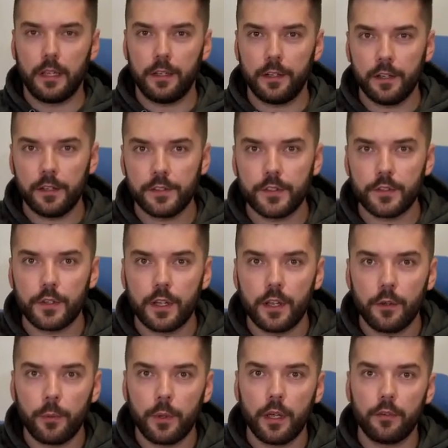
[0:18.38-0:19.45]
Hey guys,
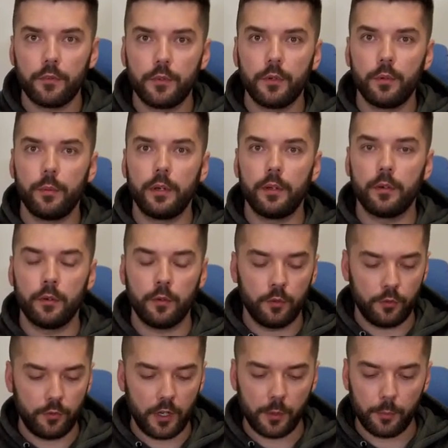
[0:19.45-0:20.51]
today we have new video
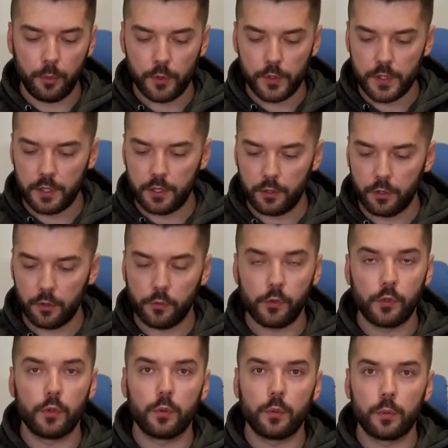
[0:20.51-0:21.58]
of unboxing
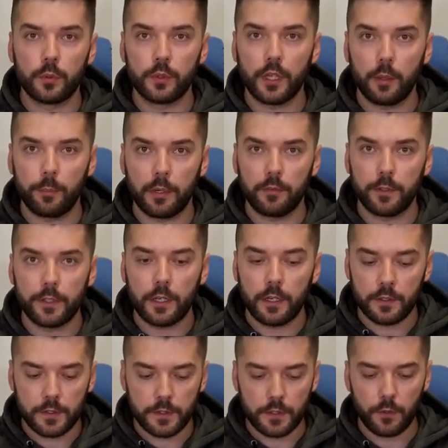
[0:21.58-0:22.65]
of new Taipan
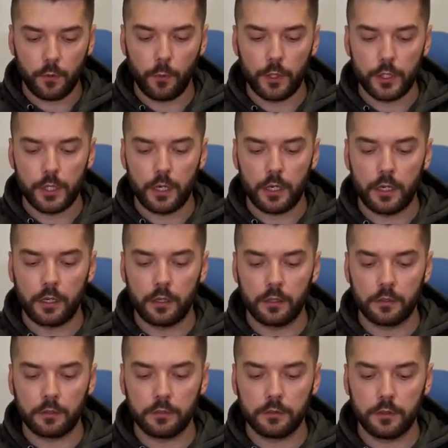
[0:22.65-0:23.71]
Veterans, which
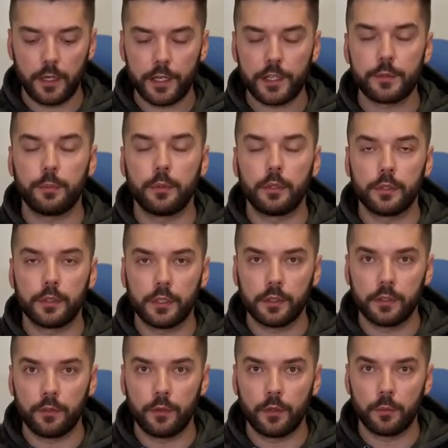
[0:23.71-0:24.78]
are
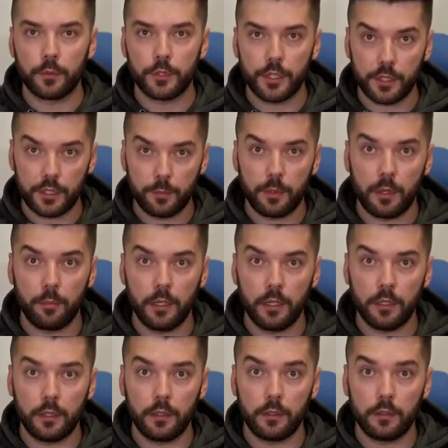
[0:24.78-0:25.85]
exported from Czech
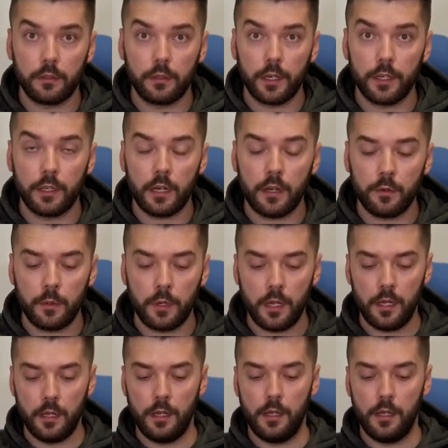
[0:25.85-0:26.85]
Republic right now.